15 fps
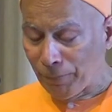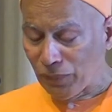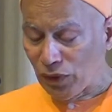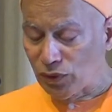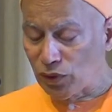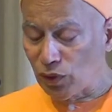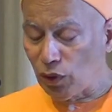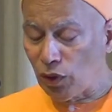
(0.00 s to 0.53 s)

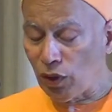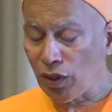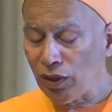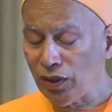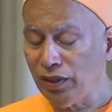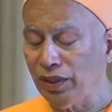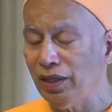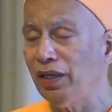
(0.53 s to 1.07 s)
So
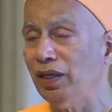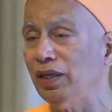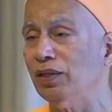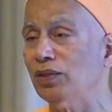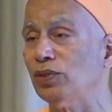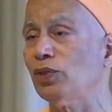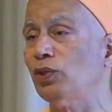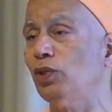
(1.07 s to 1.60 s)
all the
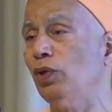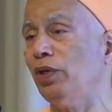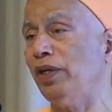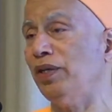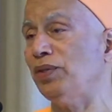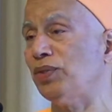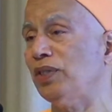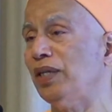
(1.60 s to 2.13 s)

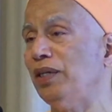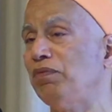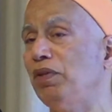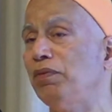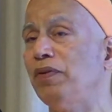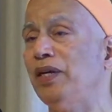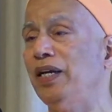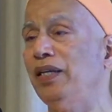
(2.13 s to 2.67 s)
stories that we
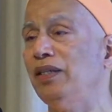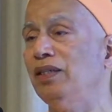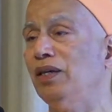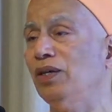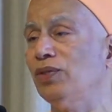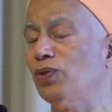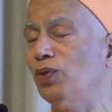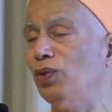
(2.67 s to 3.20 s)
find
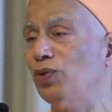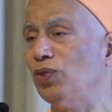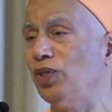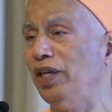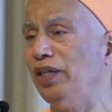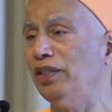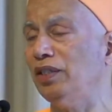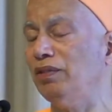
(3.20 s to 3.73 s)

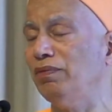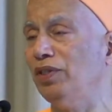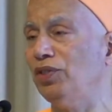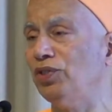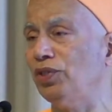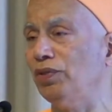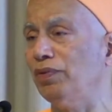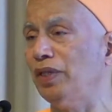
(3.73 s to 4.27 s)
associated with
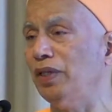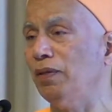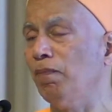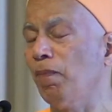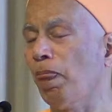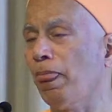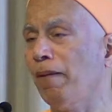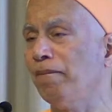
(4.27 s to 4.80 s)
Shiva
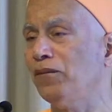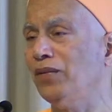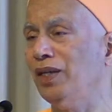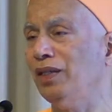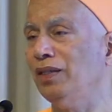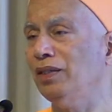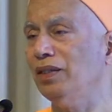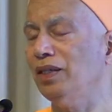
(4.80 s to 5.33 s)

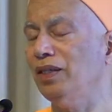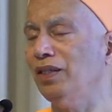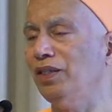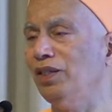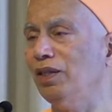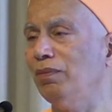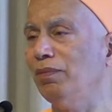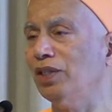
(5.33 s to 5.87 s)
in
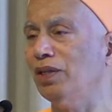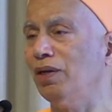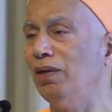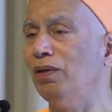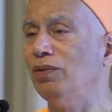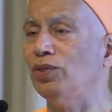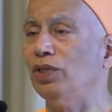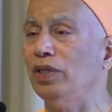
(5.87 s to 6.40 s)
Indian
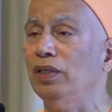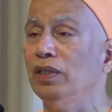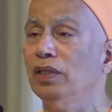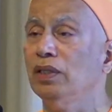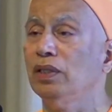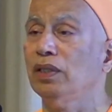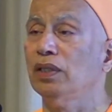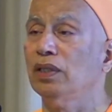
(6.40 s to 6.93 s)
mythology
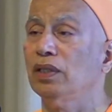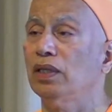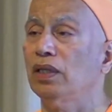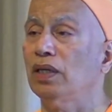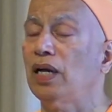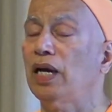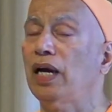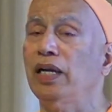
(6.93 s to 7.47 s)

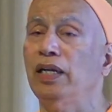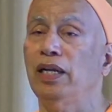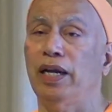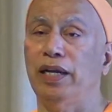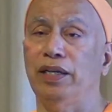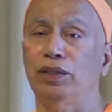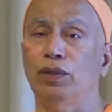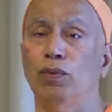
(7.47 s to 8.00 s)

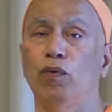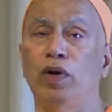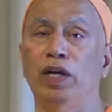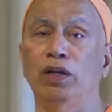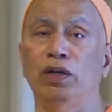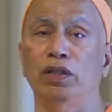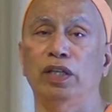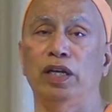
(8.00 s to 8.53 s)
highlight
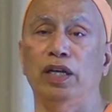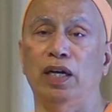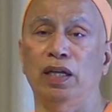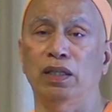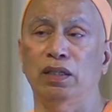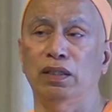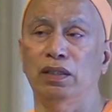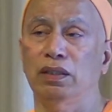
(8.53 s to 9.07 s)
one or the
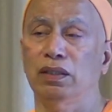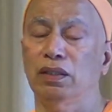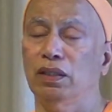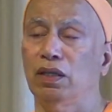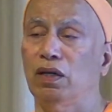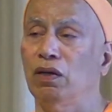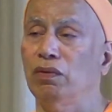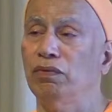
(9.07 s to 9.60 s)
other
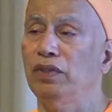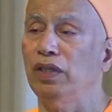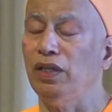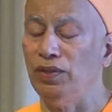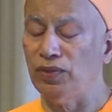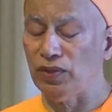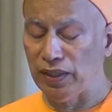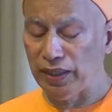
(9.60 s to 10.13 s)
of
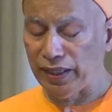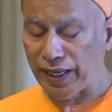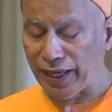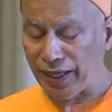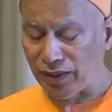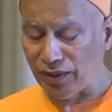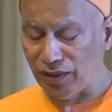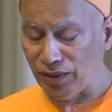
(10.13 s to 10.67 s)
these
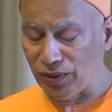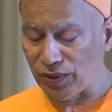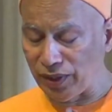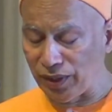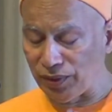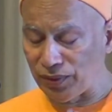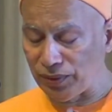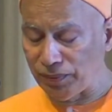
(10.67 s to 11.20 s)

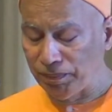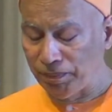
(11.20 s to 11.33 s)
characteristics.